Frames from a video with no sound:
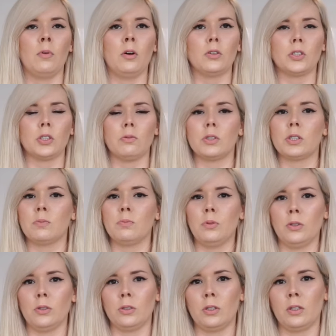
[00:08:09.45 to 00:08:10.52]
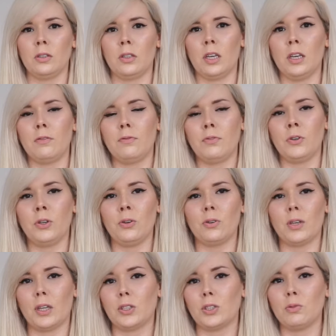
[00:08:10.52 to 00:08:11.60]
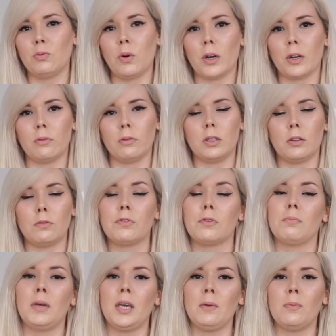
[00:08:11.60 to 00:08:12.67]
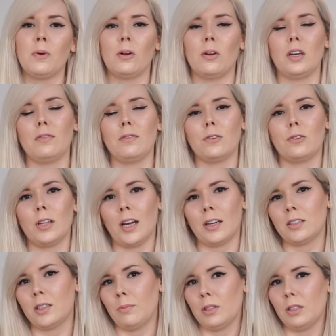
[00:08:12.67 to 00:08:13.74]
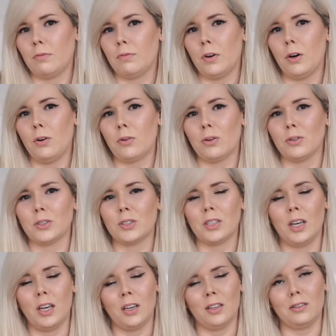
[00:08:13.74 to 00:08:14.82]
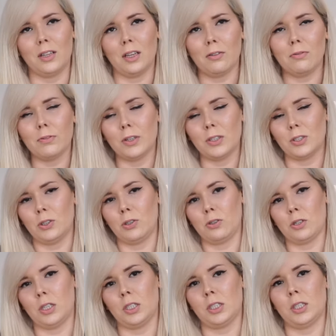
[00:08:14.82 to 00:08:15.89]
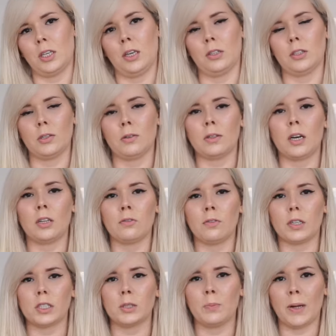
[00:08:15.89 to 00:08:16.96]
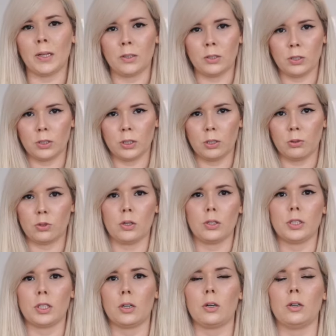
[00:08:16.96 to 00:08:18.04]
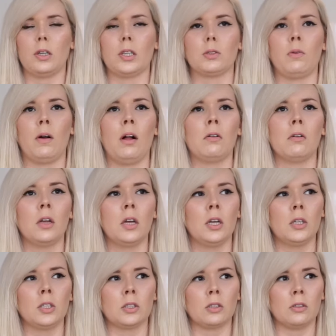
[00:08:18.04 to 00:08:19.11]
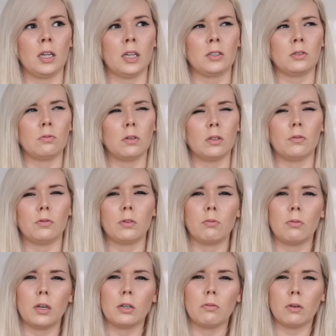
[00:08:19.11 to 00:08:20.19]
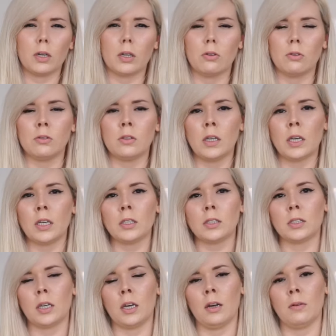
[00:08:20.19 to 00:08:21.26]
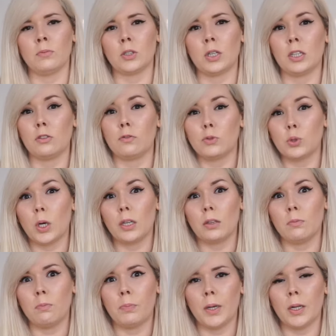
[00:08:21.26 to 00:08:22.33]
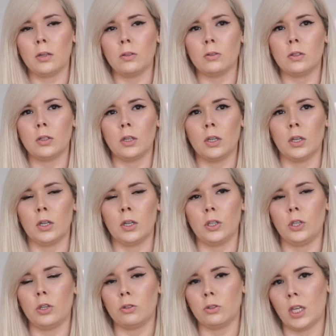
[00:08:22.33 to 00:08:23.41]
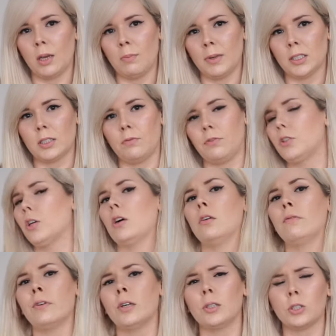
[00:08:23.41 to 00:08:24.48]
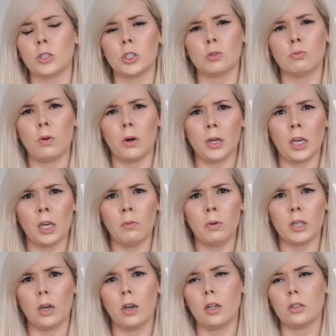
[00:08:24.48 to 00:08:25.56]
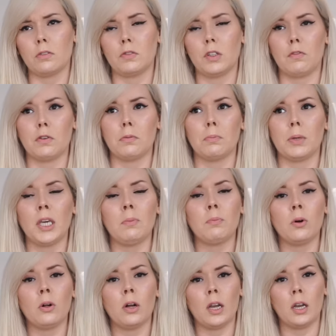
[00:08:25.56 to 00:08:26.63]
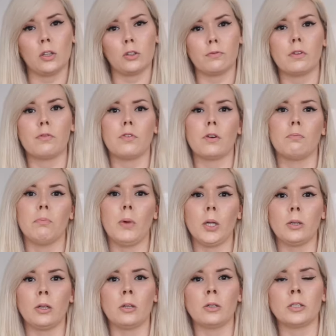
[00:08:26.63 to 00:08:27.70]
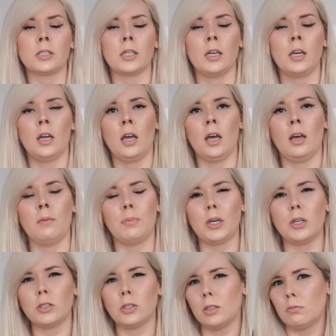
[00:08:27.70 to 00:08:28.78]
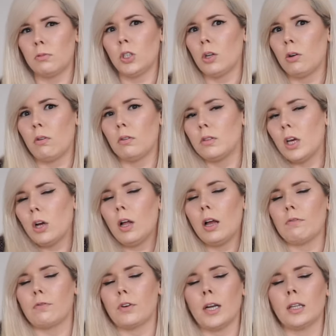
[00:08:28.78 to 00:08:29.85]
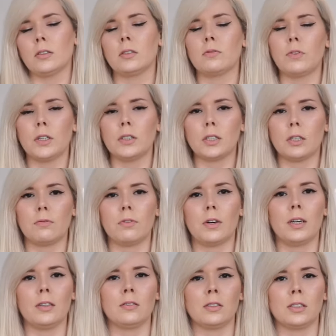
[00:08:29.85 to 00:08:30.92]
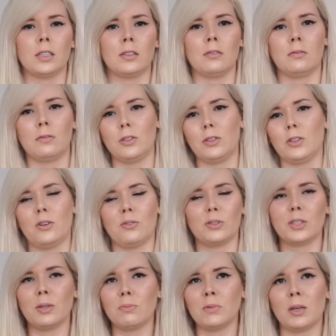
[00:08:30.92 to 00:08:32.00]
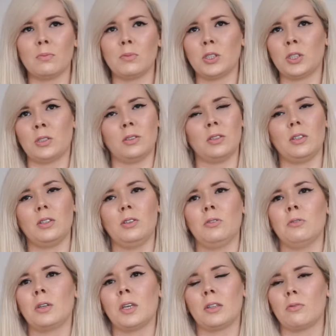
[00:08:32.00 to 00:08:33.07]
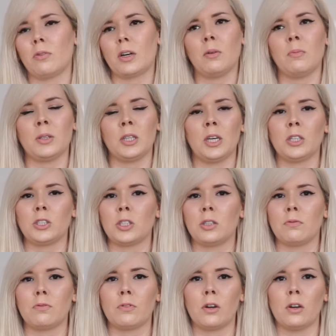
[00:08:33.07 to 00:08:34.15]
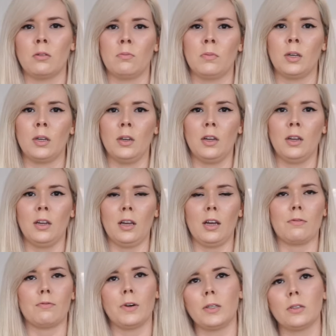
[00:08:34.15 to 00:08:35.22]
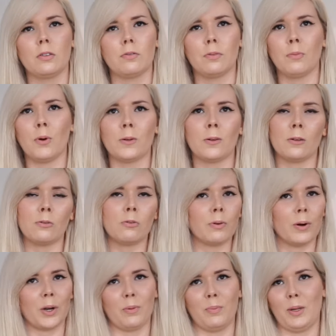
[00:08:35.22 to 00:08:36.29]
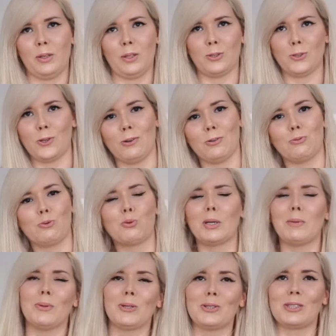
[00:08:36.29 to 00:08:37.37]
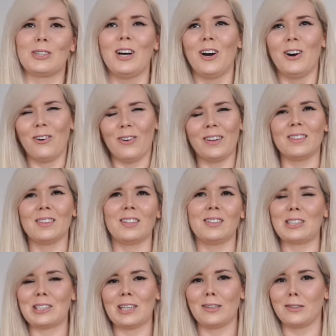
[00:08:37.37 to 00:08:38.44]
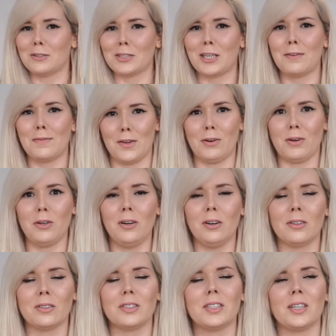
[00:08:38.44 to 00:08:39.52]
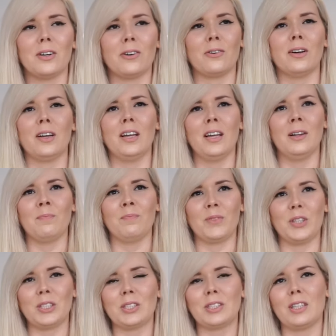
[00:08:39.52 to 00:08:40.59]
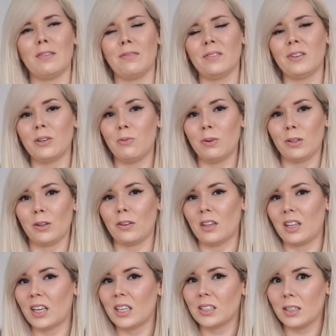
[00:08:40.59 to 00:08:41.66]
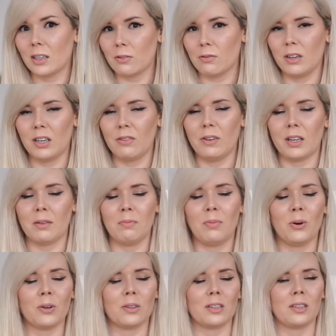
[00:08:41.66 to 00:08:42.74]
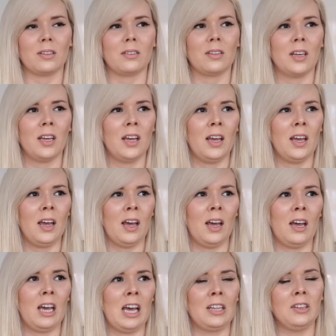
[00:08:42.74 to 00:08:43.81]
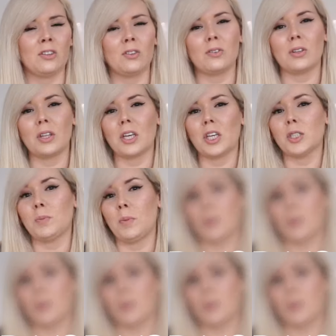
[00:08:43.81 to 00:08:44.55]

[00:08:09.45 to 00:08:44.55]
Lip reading: Also, what's important, if you get to work with different people, if you tag them in the photos, their friends usually see it, so it kind of expands your social circle as well. So that's one of the really, really good things to kind of try and build your name as a photographer, is just working with a lot of different people, a lot of different models, and because you know, they'll have friends have friends, and you know, sometimes you get a recommendation from a friend of a model who recommended you 3 months ago and they decided to give you a call. So this is definitely one of the things that are really, really important. Another thing is